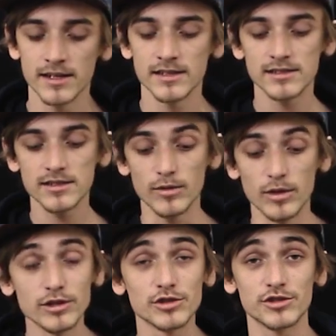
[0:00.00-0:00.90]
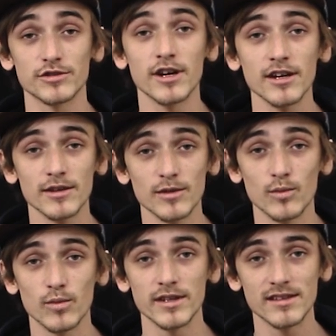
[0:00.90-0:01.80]
so truck
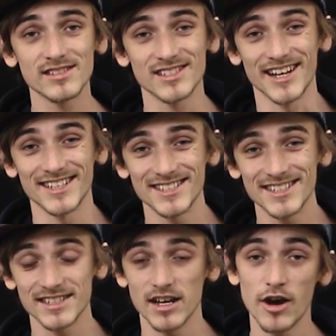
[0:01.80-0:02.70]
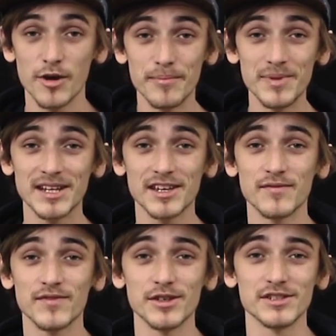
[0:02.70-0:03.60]
width sizes are a bit
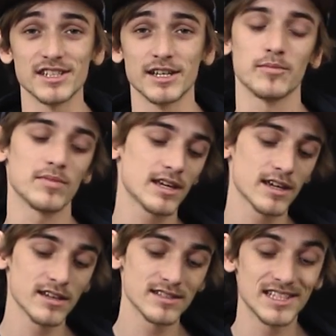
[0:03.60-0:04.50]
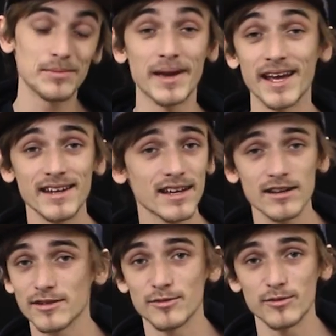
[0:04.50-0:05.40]
confusing because depending
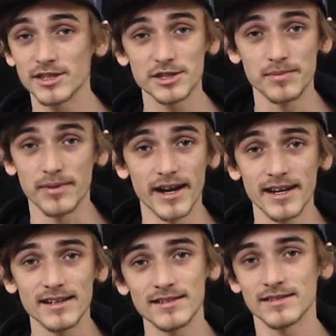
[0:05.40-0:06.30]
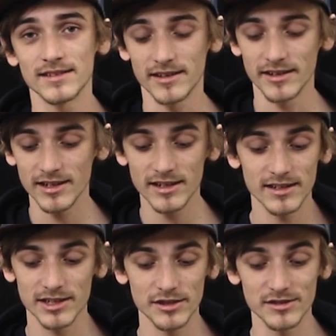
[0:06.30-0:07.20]
on which brand, they're gonna
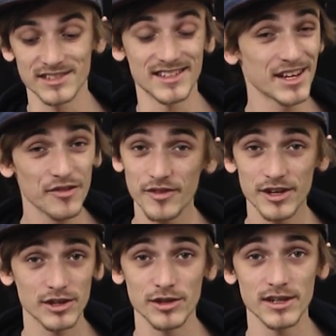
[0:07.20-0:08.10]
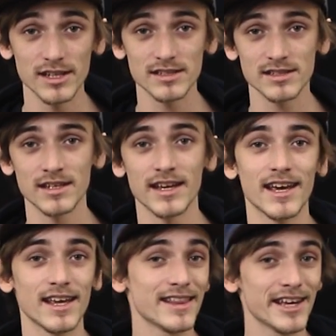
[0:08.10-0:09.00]
use different units,
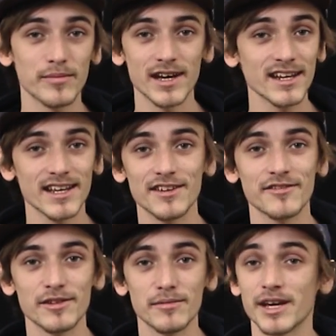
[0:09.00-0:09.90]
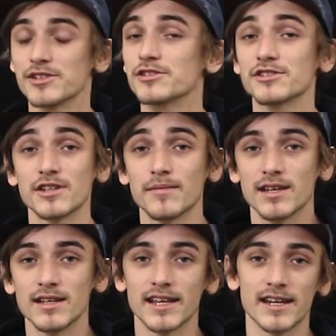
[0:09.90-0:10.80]
and they might even measure
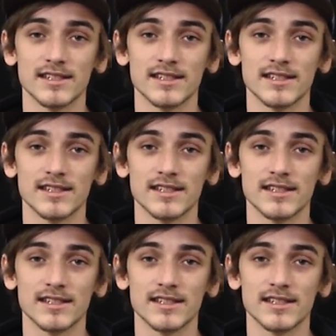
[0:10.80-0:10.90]
something that